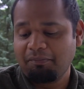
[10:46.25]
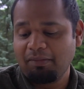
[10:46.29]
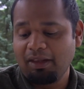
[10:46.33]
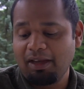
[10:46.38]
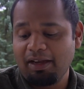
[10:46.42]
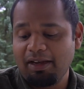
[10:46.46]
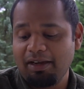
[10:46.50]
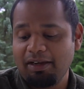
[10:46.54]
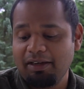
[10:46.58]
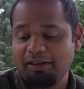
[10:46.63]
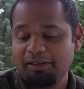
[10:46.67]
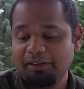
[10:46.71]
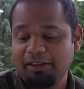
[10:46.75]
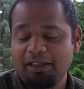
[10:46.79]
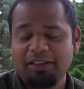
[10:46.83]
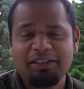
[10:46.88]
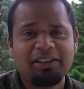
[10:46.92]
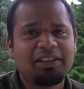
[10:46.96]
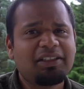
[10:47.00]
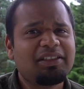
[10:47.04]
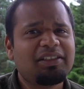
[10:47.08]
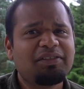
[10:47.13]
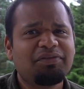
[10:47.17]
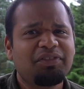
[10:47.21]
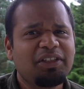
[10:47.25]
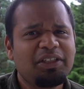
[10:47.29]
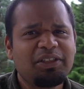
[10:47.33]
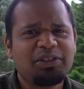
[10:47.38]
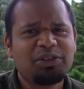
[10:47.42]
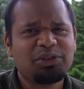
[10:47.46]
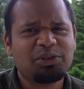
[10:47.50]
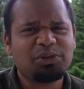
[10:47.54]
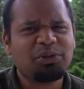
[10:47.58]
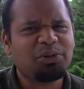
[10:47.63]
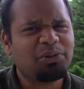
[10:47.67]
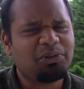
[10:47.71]
and it just feels
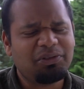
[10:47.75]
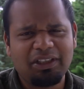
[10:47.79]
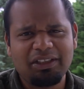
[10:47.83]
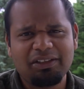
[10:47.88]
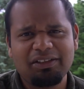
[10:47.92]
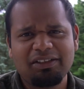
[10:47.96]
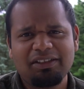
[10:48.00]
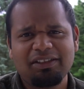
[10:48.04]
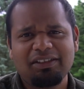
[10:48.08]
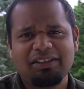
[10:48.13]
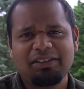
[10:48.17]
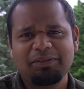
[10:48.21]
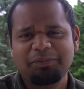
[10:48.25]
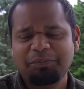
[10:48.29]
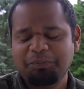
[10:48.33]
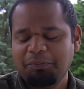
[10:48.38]
so rich.